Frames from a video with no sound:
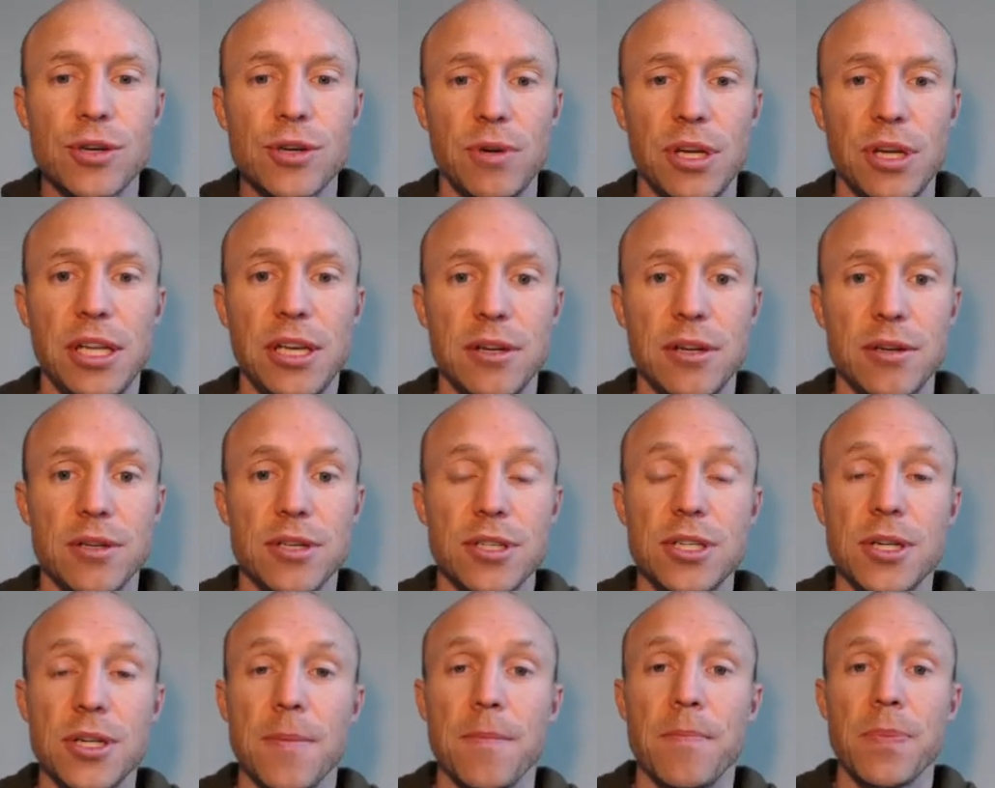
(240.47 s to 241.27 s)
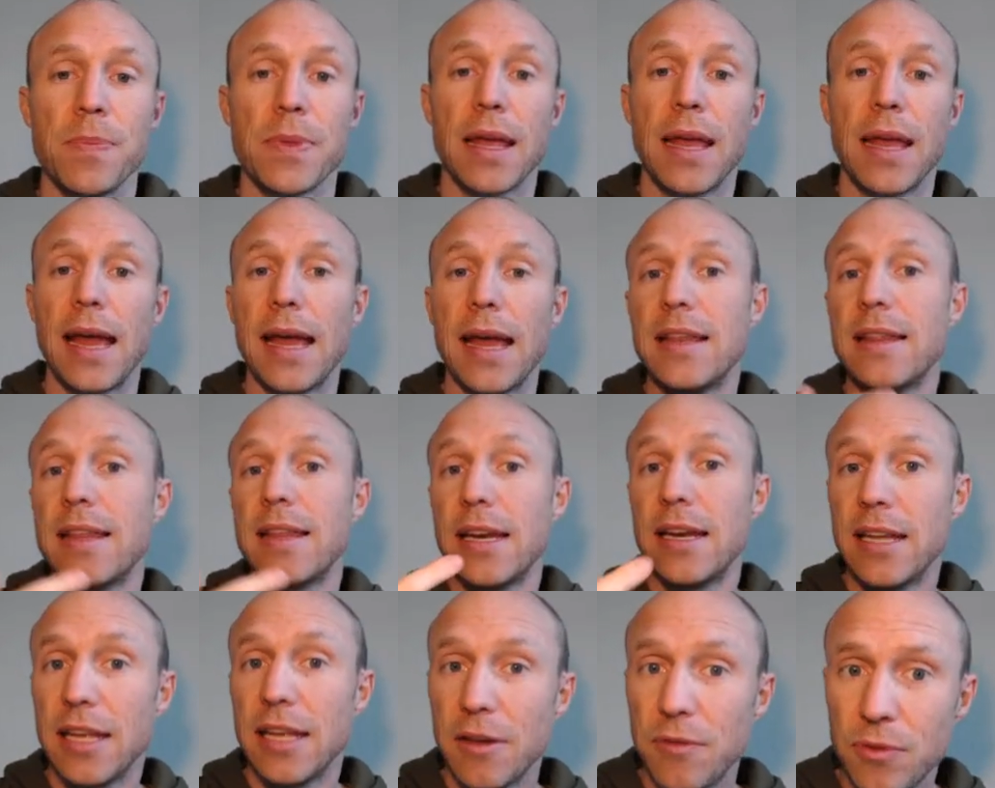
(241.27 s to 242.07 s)
screeners. And
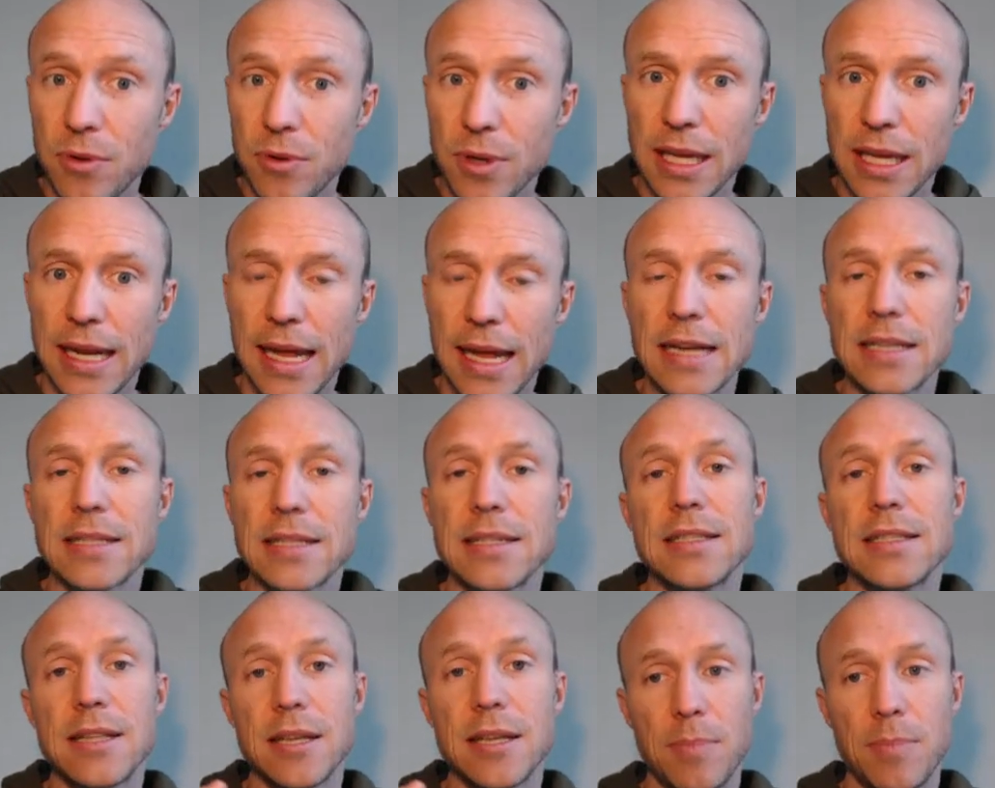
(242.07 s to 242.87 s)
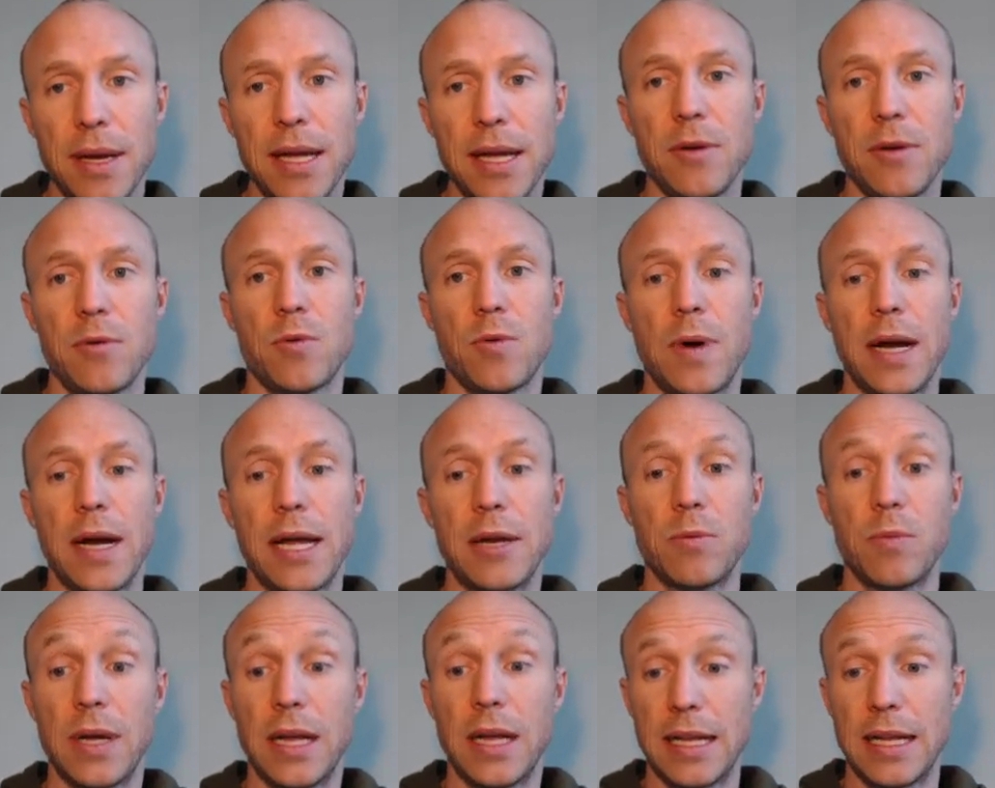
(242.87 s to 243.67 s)
then if you get access, they pay you quite
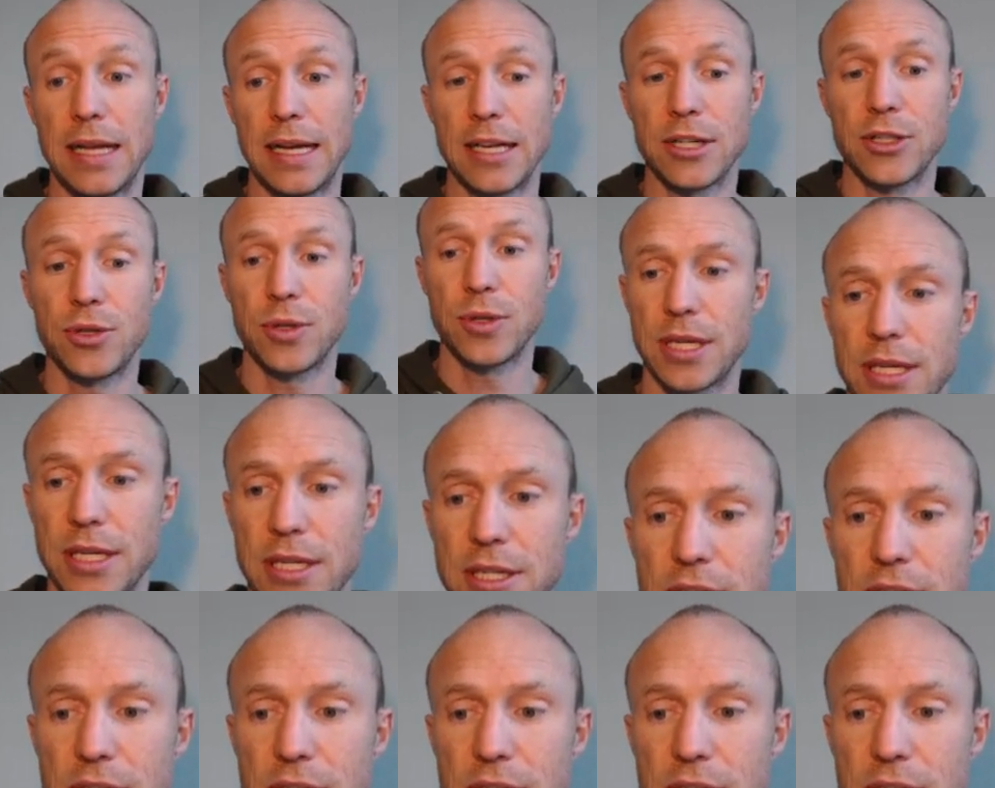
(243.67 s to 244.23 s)
well, as you can